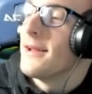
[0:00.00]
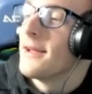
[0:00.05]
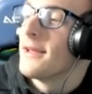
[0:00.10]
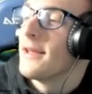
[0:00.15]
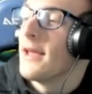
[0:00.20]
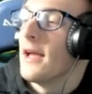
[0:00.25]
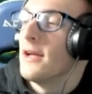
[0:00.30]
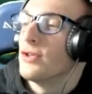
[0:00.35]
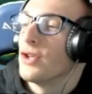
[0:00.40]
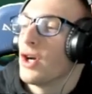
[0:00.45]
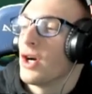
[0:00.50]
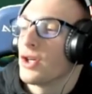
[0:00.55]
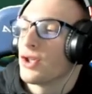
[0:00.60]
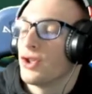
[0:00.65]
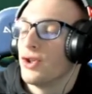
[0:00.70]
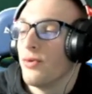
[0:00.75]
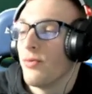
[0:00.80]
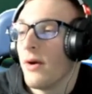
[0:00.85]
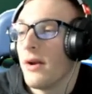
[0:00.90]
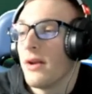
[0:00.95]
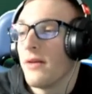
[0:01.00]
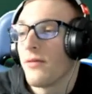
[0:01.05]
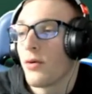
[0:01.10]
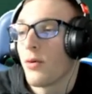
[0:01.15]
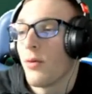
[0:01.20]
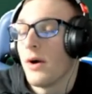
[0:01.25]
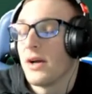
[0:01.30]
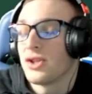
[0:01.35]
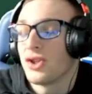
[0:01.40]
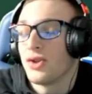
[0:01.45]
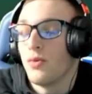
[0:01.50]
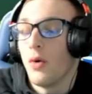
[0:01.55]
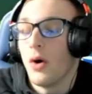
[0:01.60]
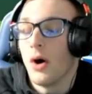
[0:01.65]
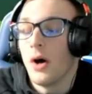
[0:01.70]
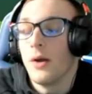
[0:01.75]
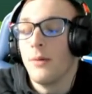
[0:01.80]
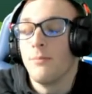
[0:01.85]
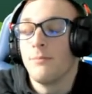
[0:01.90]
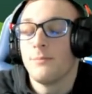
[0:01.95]
Okay, Josh, are you ready for question
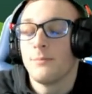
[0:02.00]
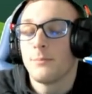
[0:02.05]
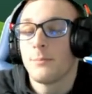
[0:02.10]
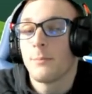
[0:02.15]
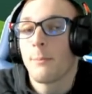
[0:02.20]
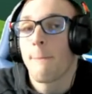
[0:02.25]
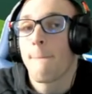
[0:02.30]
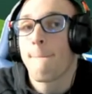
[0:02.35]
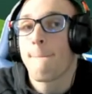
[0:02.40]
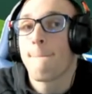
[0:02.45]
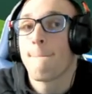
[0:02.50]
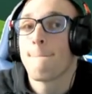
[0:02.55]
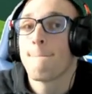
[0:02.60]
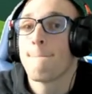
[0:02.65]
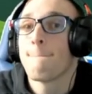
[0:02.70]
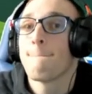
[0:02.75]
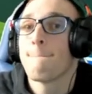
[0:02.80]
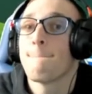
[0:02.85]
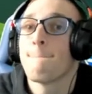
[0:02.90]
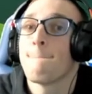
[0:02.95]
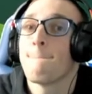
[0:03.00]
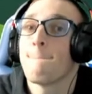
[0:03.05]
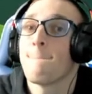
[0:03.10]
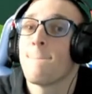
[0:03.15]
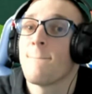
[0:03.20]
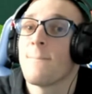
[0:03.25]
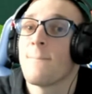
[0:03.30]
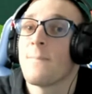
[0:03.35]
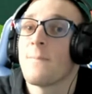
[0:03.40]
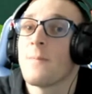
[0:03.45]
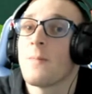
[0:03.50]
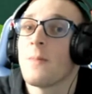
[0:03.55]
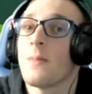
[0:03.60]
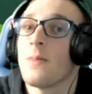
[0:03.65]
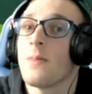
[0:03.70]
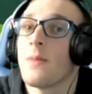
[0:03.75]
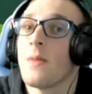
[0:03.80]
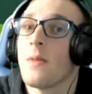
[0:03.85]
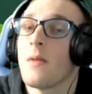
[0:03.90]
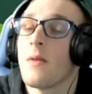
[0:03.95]
one? Yeah.
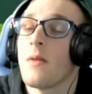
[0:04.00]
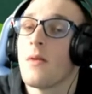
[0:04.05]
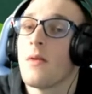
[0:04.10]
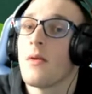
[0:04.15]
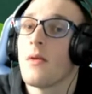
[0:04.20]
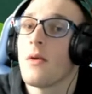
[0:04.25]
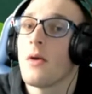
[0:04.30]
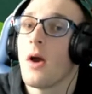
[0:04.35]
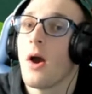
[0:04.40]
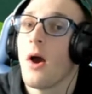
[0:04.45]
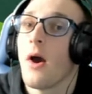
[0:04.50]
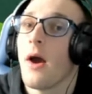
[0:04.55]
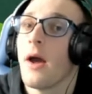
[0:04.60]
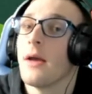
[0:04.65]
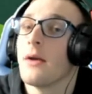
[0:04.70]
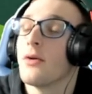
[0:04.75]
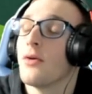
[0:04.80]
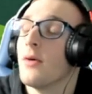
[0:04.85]
All right,